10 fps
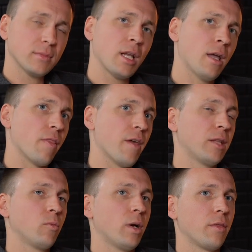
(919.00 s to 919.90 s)
And
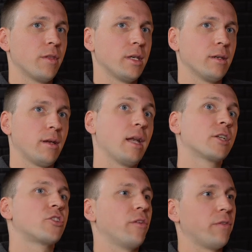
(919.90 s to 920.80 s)
then when the
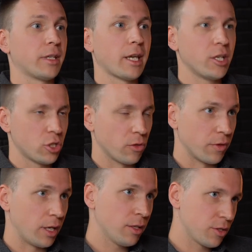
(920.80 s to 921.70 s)
electronification of
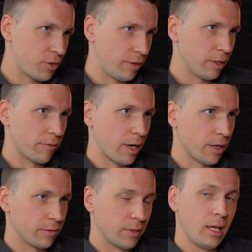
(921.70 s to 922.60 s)
the industry
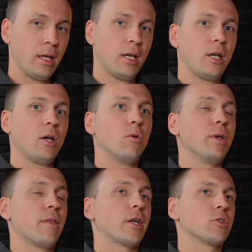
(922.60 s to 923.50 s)
arrived, we
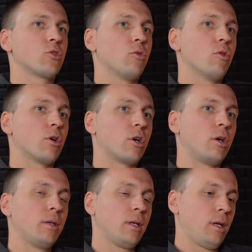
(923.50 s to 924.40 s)
then saw
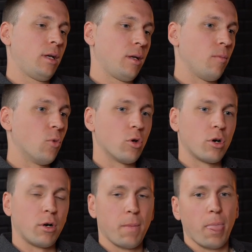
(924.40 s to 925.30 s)

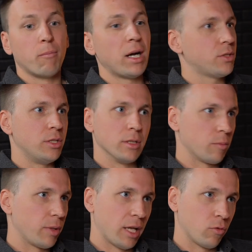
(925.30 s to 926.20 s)
more multi-dealer
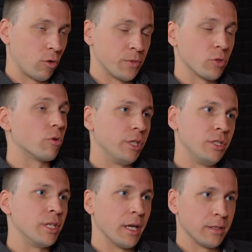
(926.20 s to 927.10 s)
platforms or
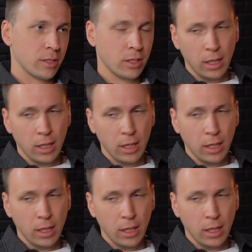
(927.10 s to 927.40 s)
ECNs.